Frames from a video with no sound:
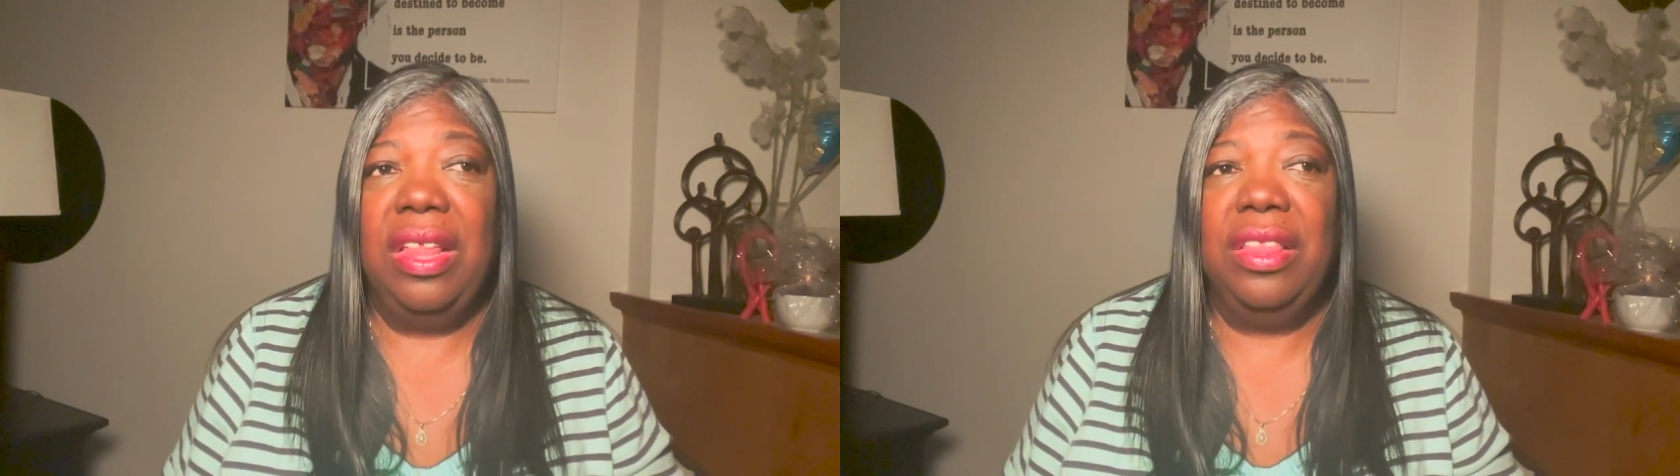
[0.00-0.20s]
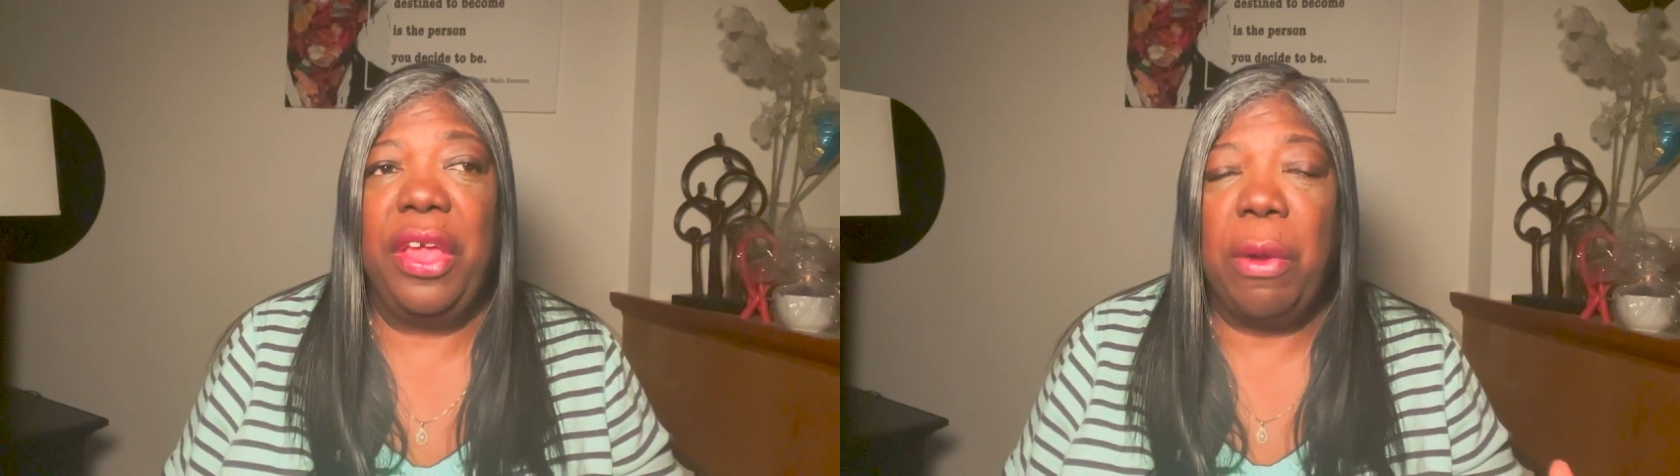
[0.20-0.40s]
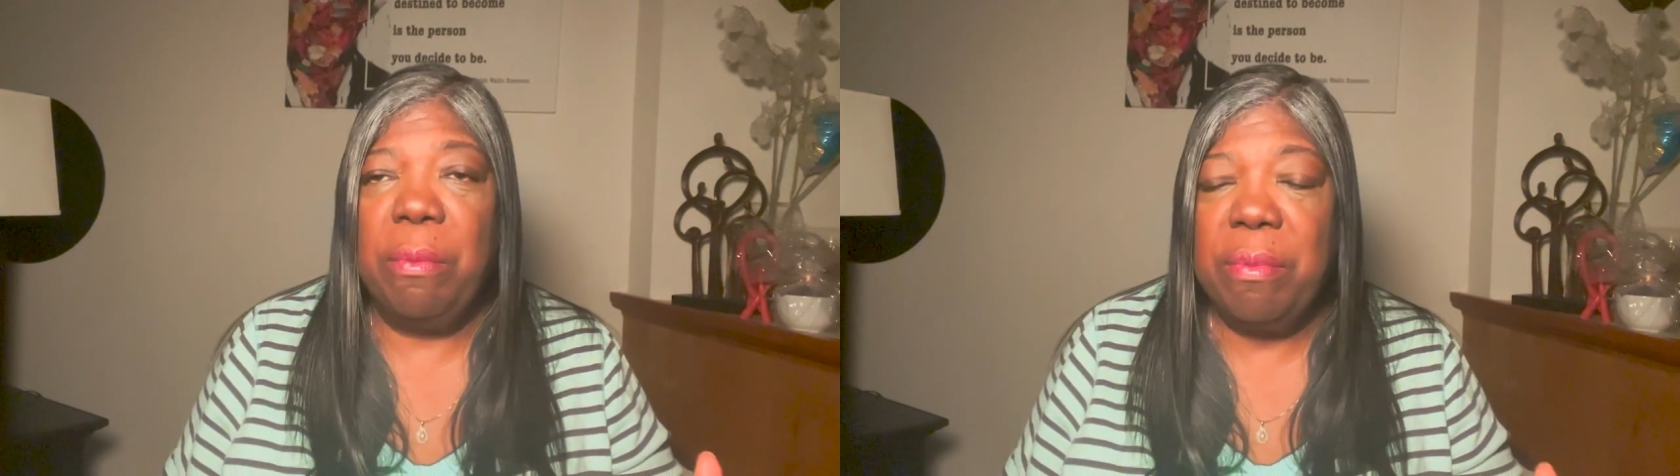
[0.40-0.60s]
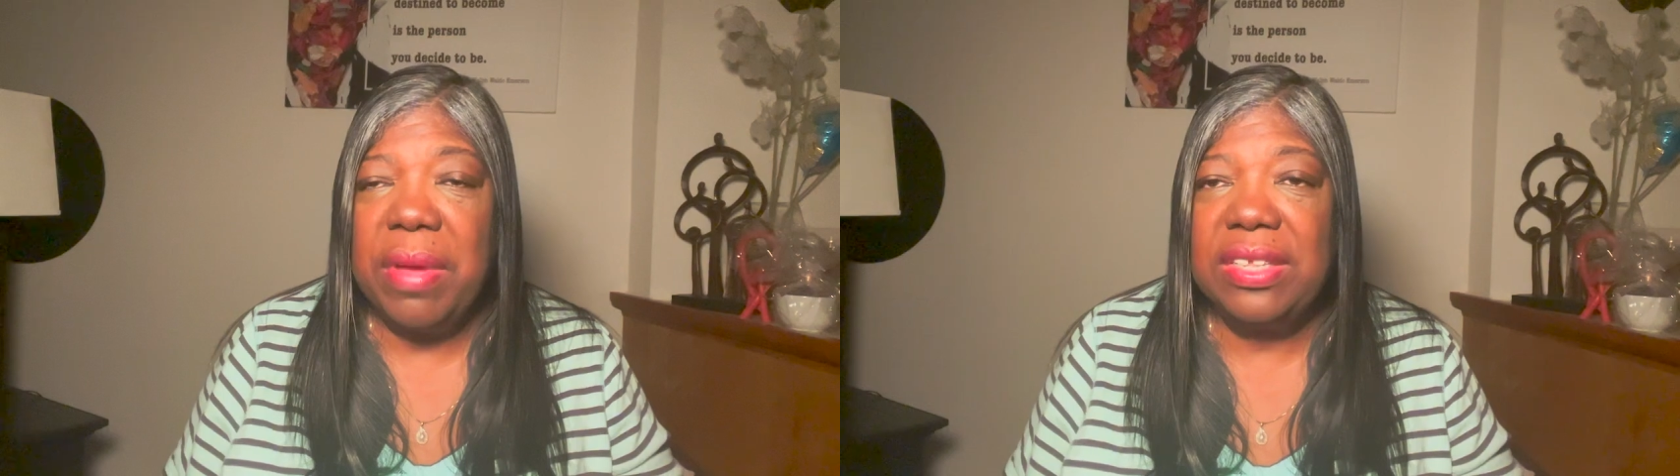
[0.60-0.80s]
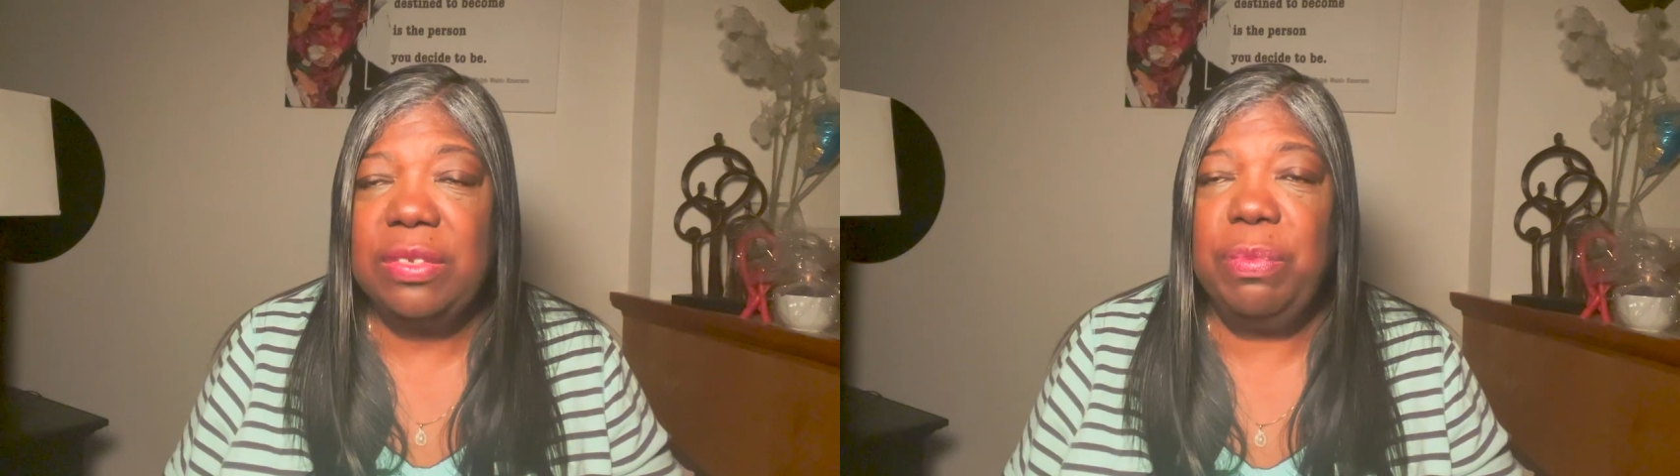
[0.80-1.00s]
There
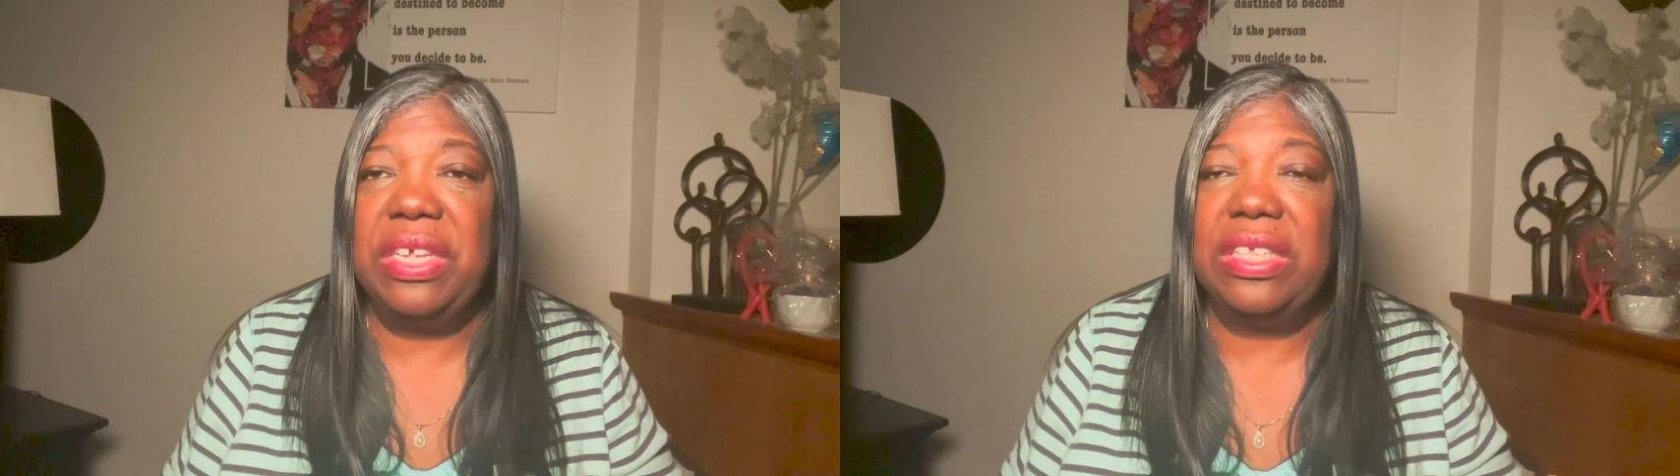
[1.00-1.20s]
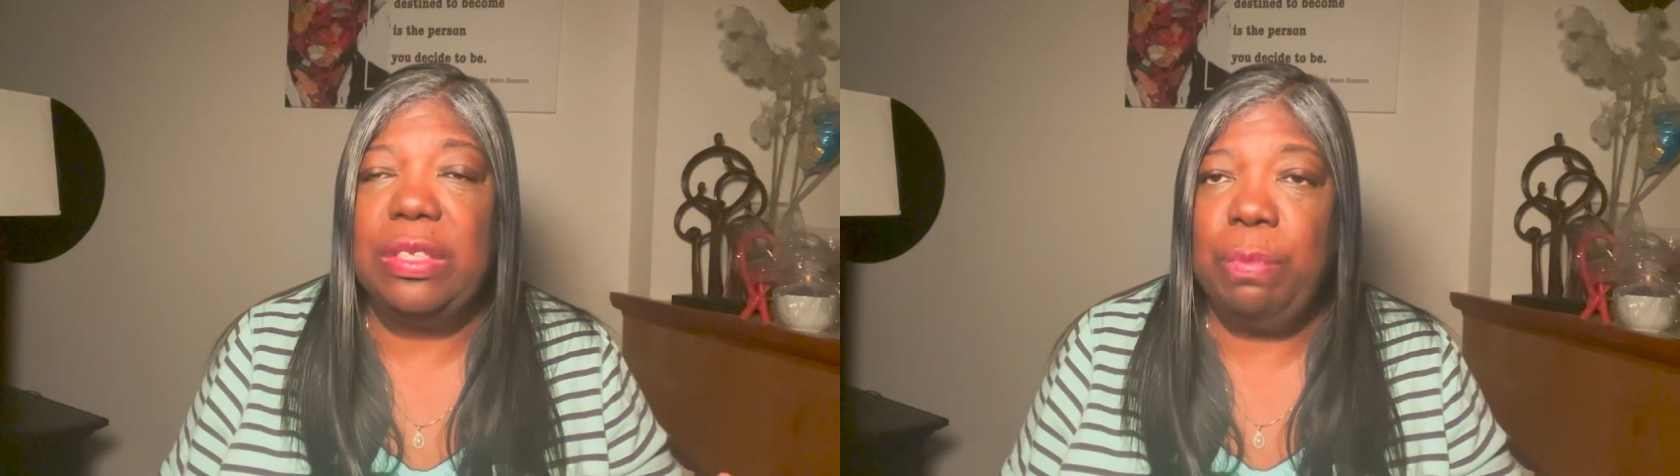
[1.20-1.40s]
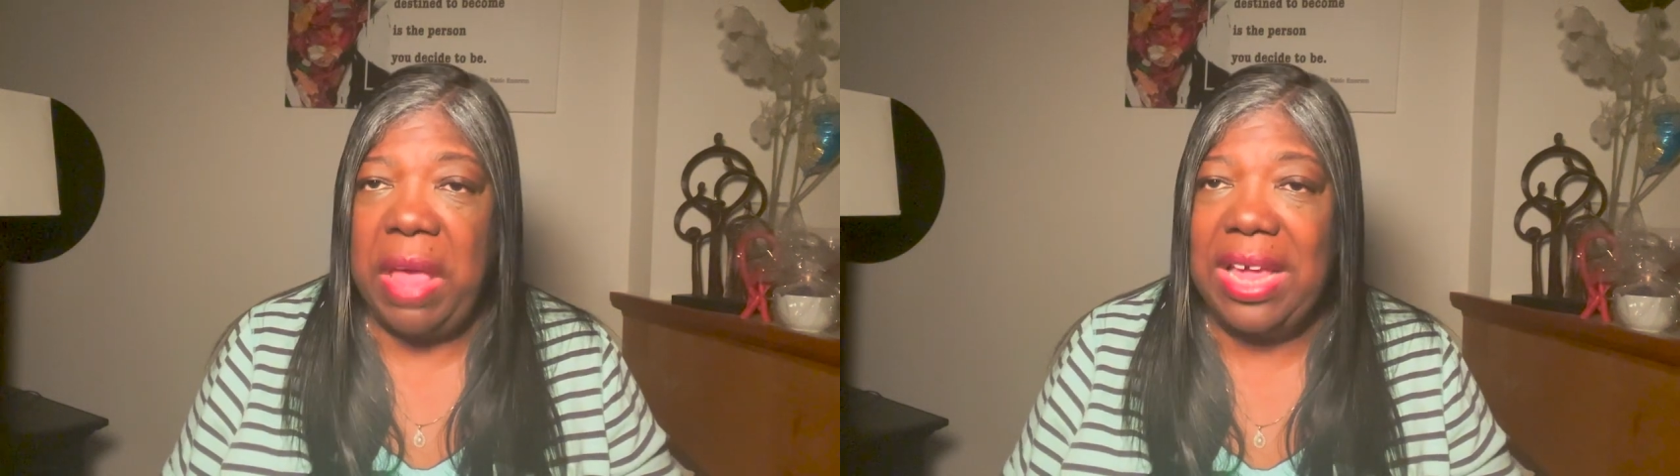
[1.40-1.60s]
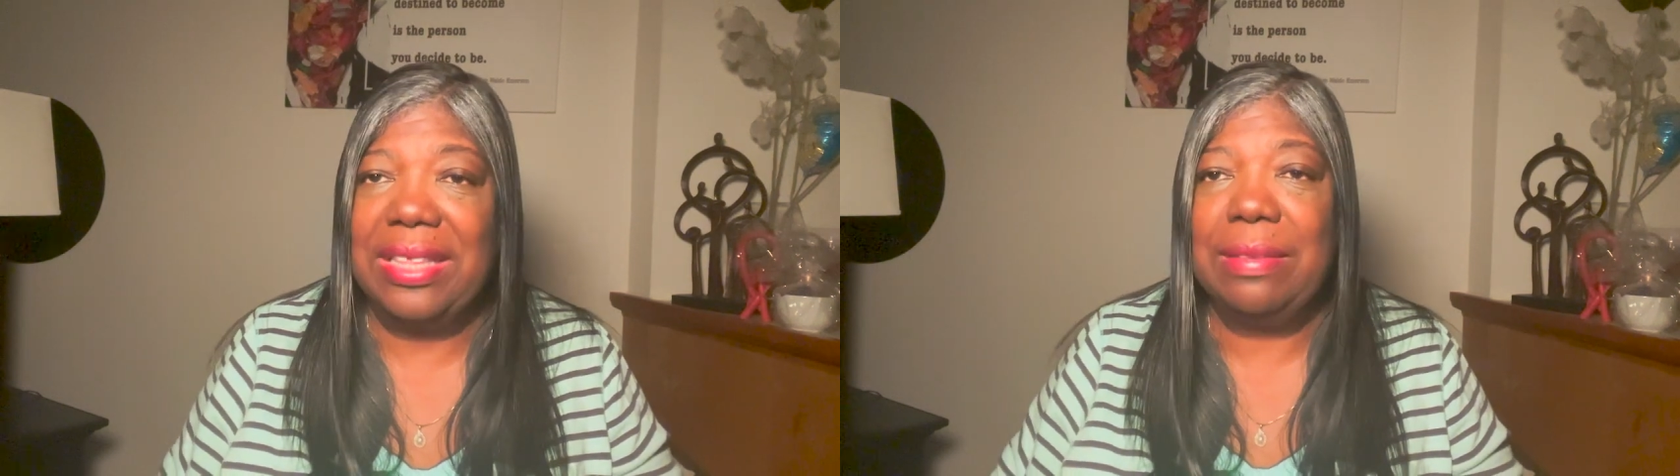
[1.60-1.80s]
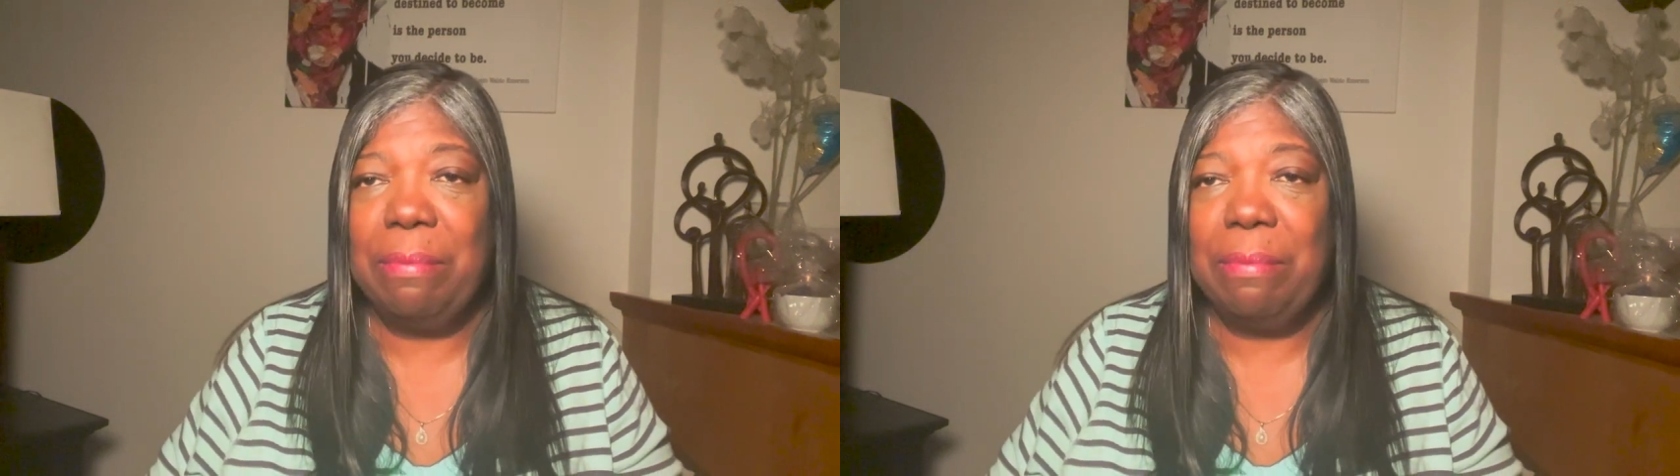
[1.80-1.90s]
must be space